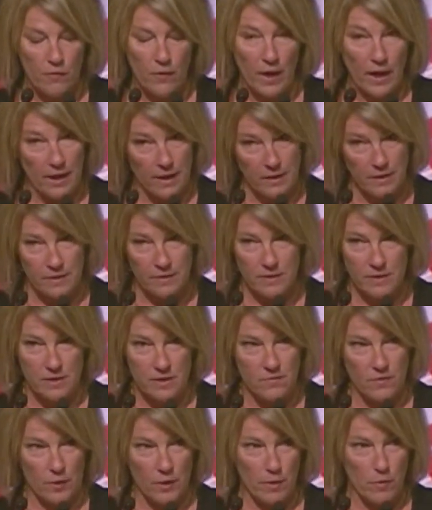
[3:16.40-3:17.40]
Fred,
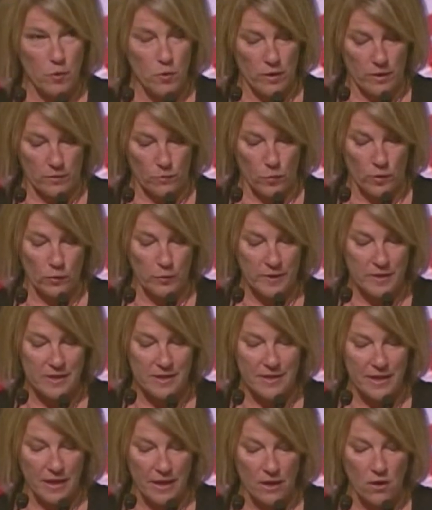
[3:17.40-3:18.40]
this is very important, will be
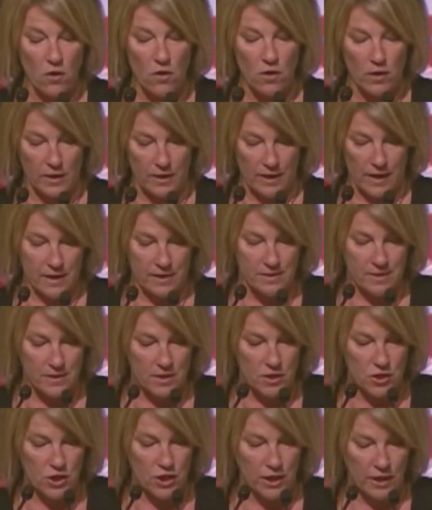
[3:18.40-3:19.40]
staying on as
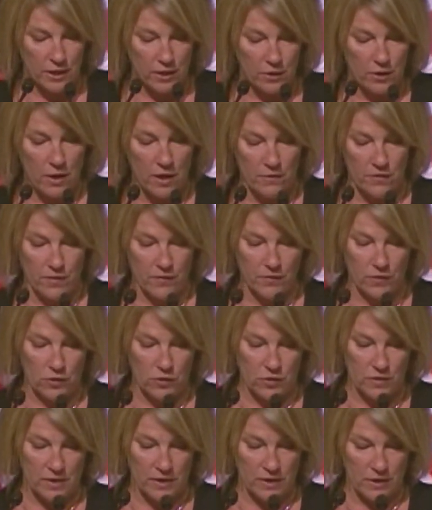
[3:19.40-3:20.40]
the chair of the
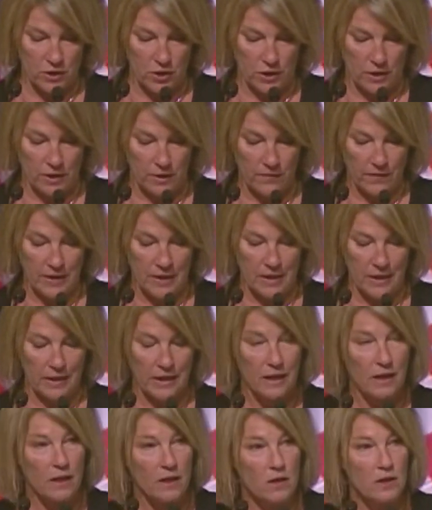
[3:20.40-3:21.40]
Futures Initiative, and
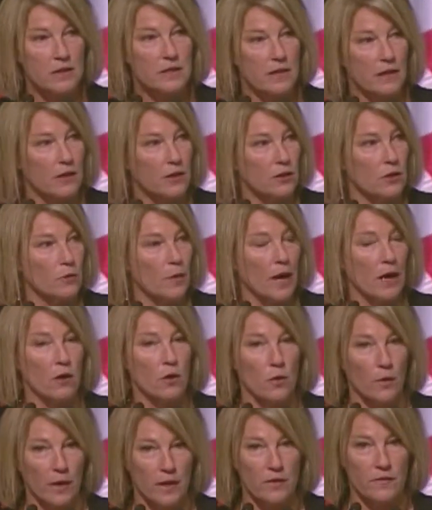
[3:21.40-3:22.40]
I cannot tell you
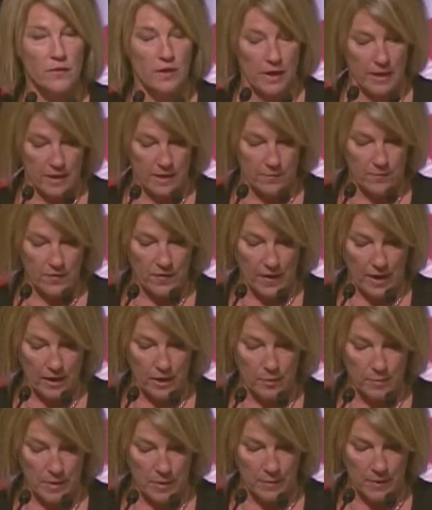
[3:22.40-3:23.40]
how grateful I am for
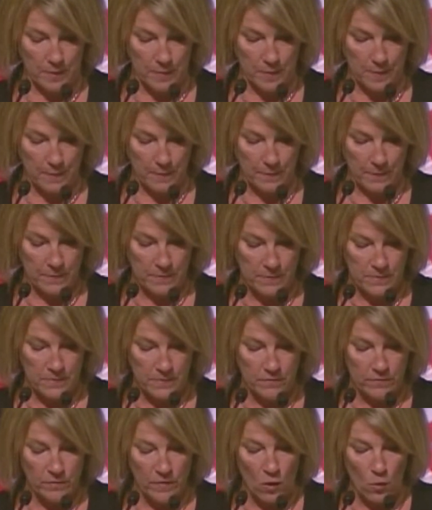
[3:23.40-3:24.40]
that commitment.
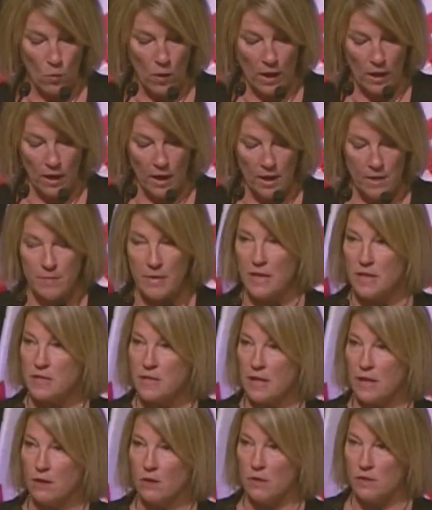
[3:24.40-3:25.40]
While I may
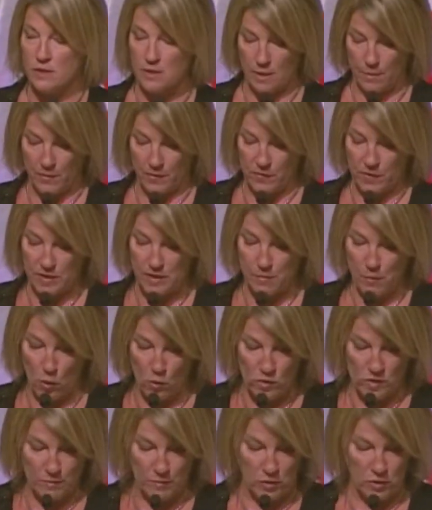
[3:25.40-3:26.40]
take on some of the
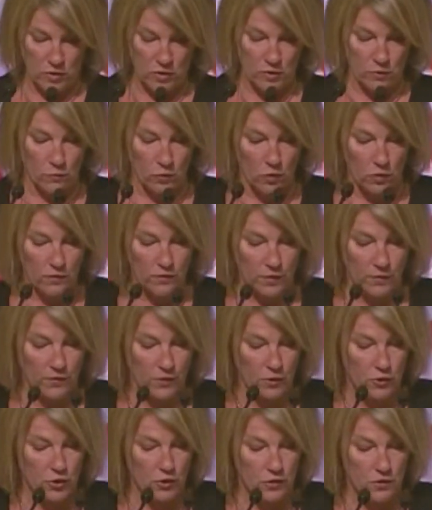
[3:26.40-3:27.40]
spokesperson role for
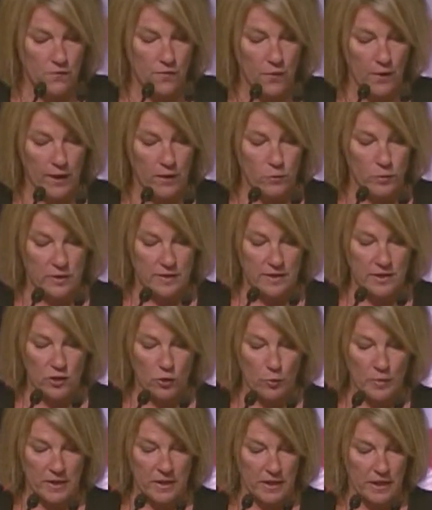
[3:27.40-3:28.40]
Futures, Fred will
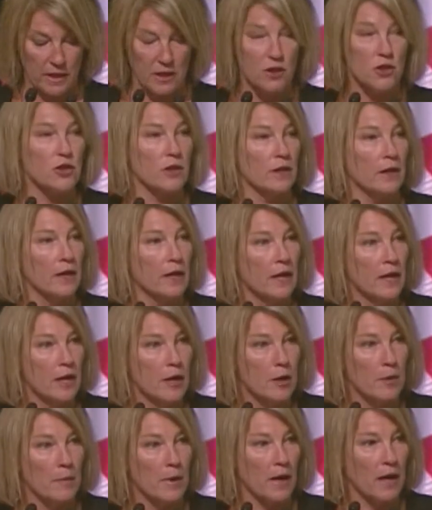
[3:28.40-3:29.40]
still be the engine
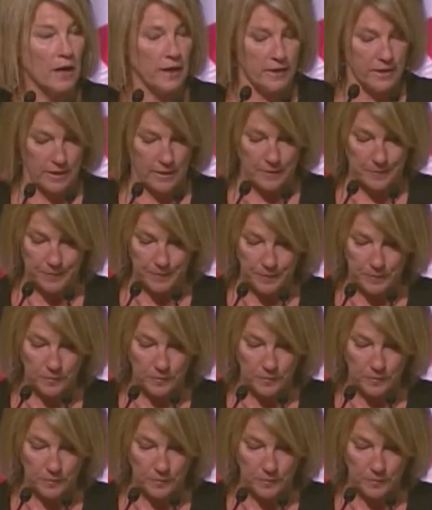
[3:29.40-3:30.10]
behind it.